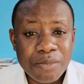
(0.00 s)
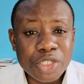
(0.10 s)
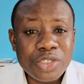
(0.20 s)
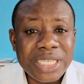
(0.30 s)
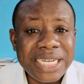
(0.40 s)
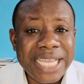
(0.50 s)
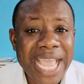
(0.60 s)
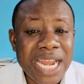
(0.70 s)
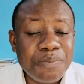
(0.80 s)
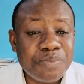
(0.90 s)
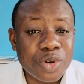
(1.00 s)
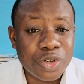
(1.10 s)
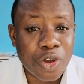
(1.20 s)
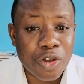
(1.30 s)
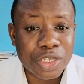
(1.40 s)
But you see, the end
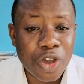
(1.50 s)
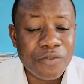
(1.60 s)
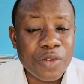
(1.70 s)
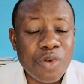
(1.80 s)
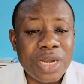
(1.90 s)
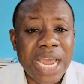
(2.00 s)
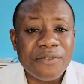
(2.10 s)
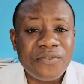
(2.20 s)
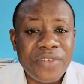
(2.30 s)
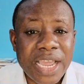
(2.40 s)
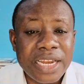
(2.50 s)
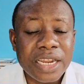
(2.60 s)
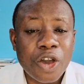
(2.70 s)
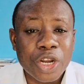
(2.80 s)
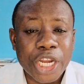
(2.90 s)
product of the one that
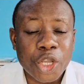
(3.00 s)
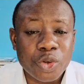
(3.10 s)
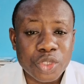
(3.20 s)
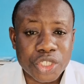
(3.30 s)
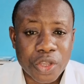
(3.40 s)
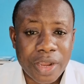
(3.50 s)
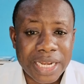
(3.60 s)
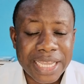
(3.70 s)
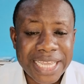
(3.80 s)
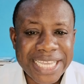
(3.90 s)
fell on the good soil